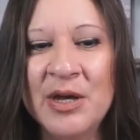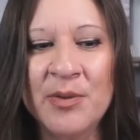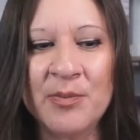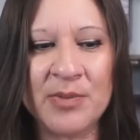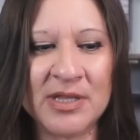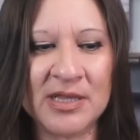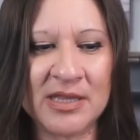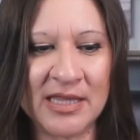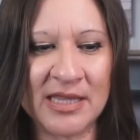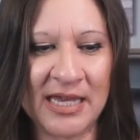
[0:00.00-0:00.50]

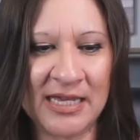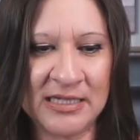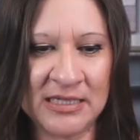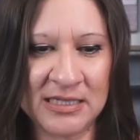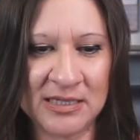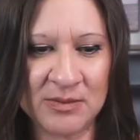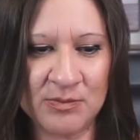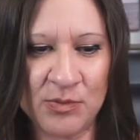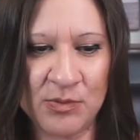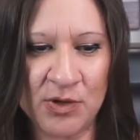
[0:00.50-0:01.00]
But
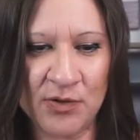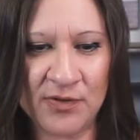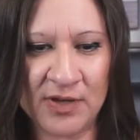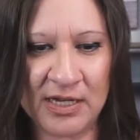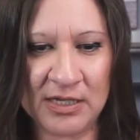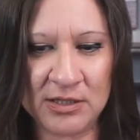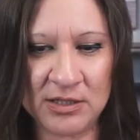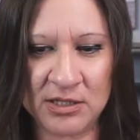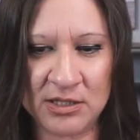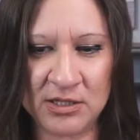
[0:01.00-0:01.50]
let's move
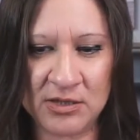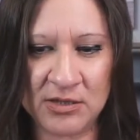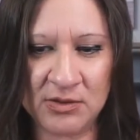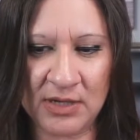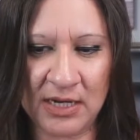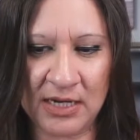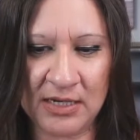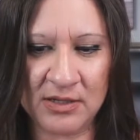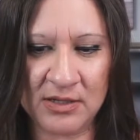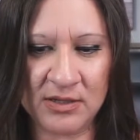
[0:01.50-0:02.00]
into
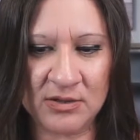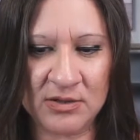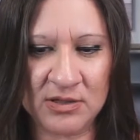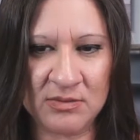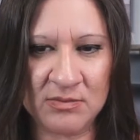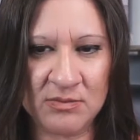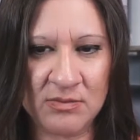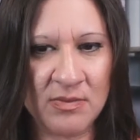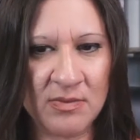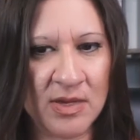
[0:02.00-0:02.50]
kind of those
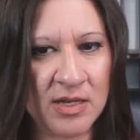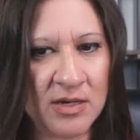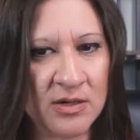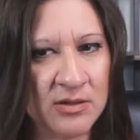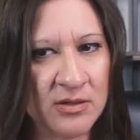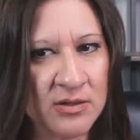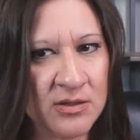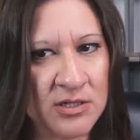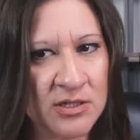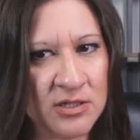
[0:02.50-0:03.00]

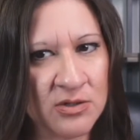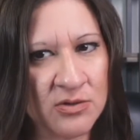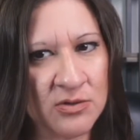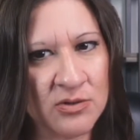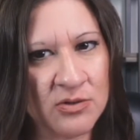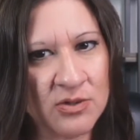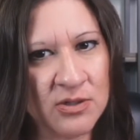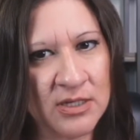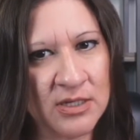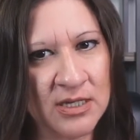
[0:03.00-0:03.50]
middle
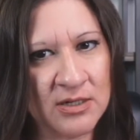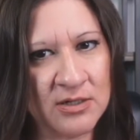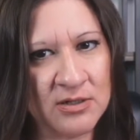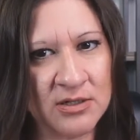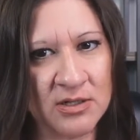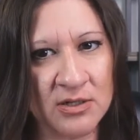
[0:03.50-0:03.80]
school years,